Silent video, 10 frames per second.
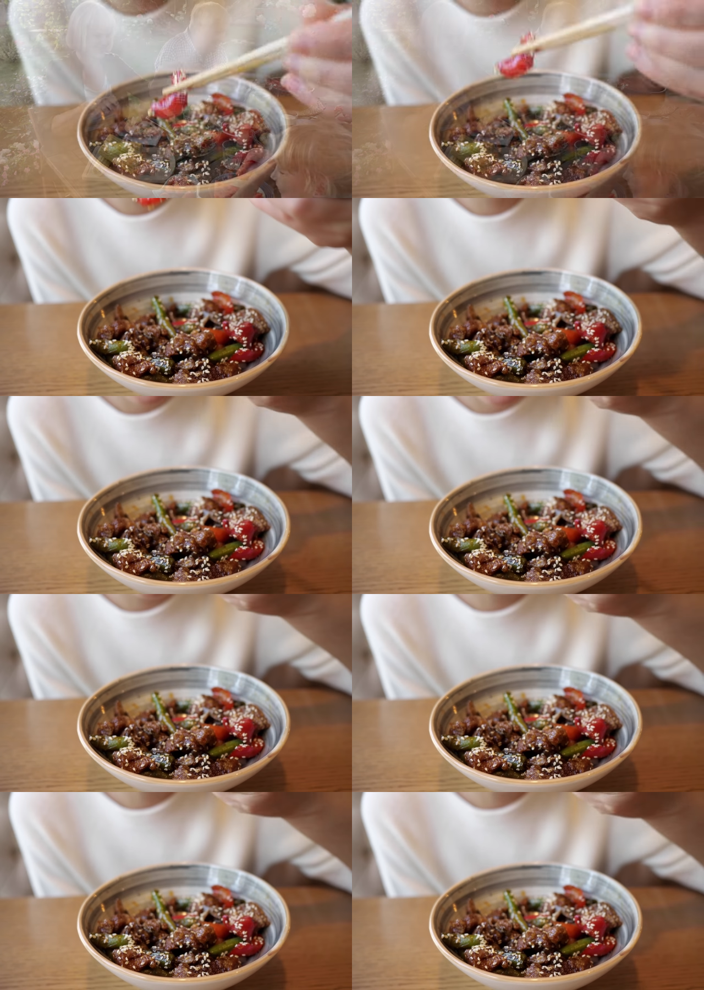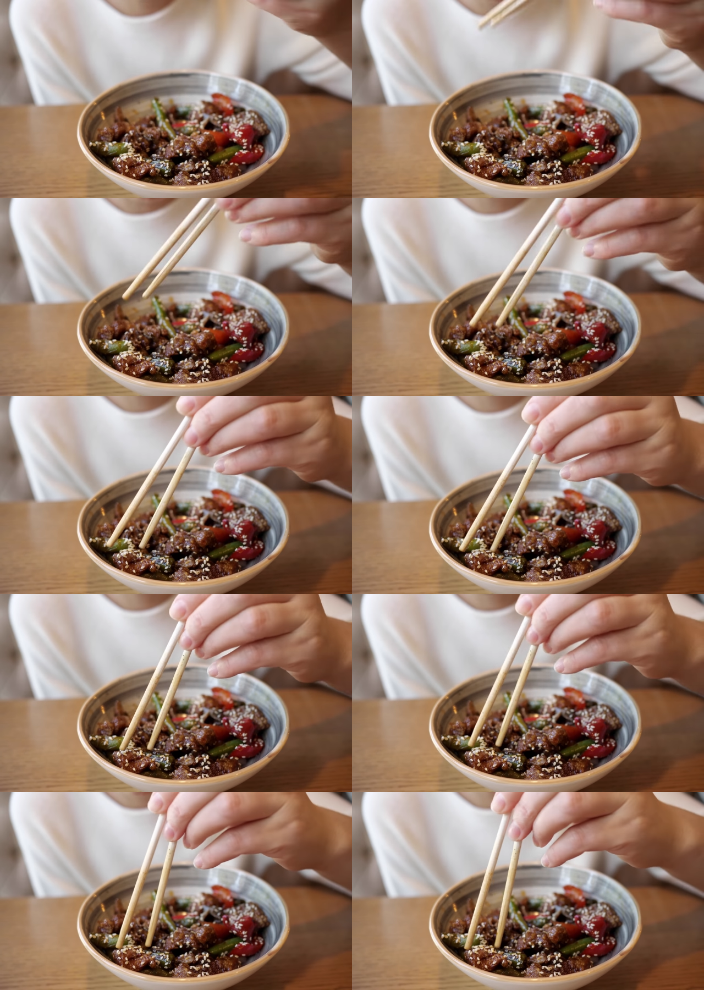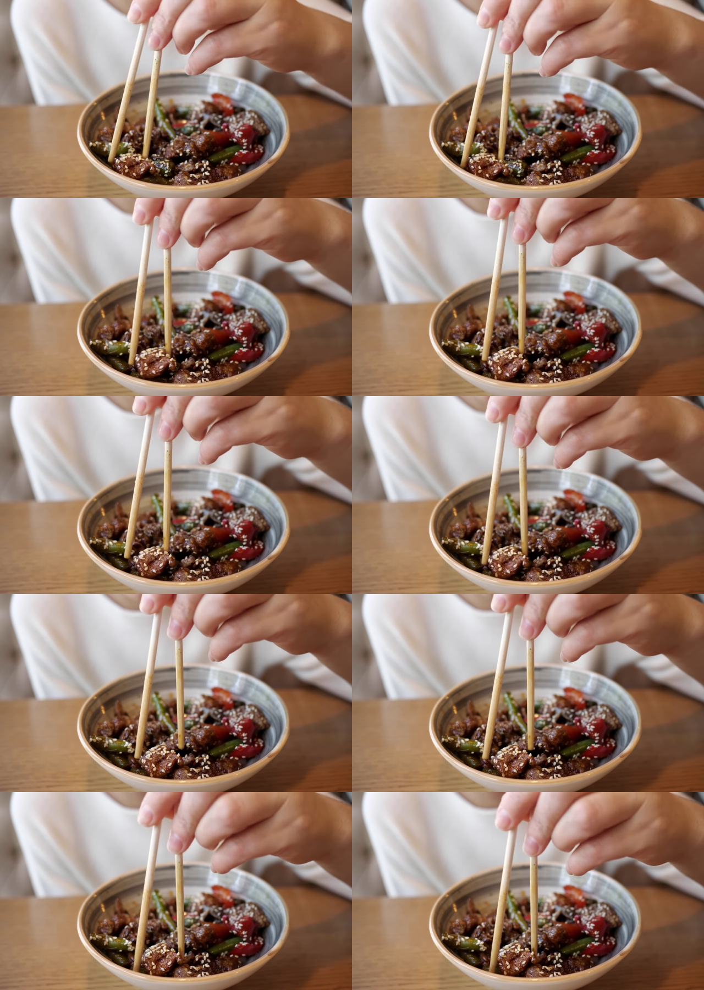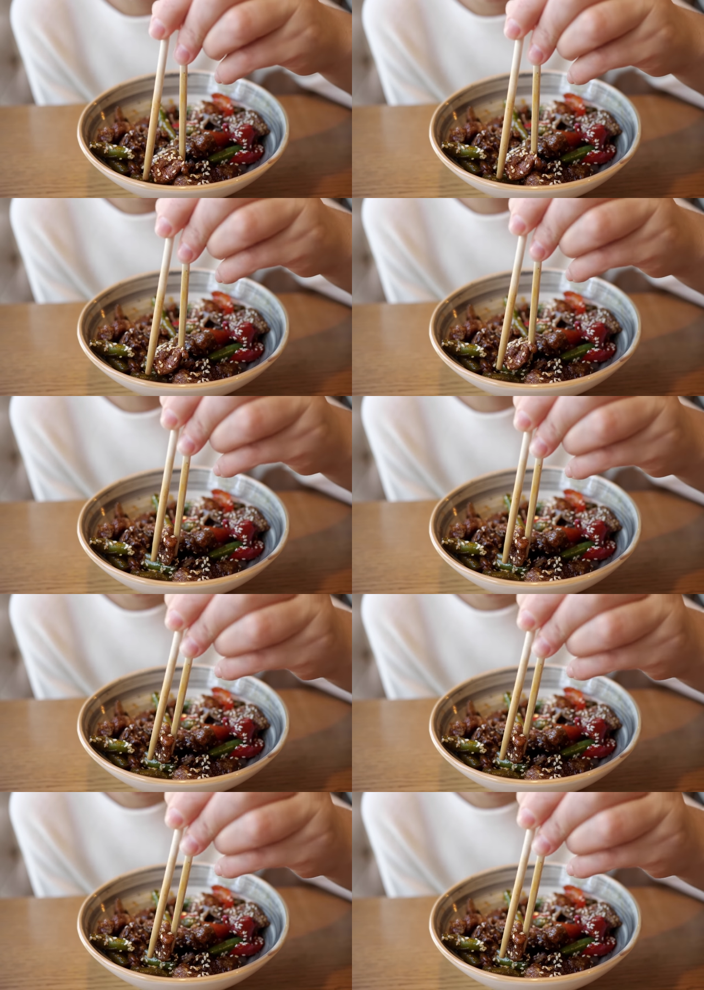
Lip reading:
[unreadable: no face in view]